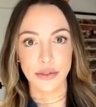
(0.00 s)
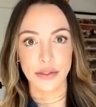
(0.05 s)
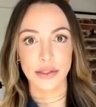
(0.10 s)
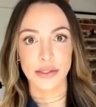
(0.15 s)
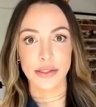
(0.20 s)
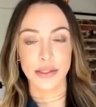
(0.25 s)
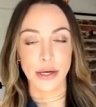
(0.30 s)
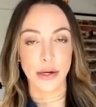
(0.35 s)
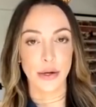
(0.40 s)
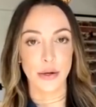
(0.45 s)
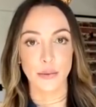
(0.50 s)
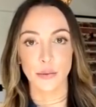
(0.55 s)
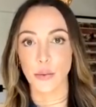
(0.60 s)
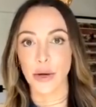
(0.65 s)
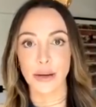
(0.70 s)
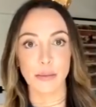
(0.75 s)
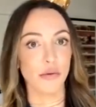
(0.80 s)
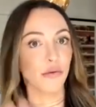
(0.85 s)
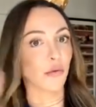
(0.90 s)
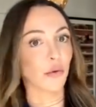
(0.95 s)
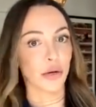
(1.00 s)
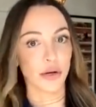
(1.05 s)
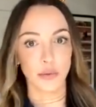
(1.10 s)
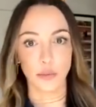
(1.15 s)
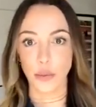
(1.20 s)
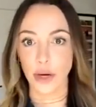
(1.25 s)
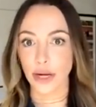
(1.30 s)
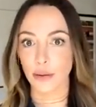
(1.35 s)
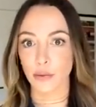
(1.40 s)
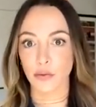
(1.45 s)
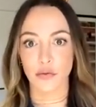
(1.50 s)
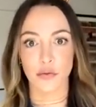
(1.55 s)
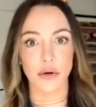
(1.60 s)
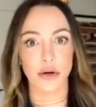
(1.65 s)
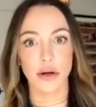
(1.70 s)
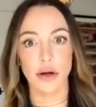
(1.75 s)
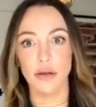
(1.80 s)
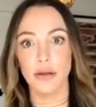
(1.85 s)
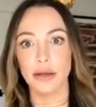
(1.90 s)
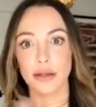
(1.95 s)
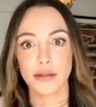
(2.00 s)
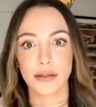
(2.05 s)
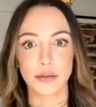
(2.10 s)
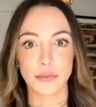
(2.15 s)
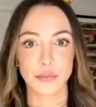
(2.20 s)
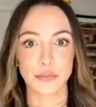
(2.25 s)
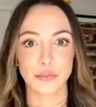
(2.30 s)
So way before way before all this.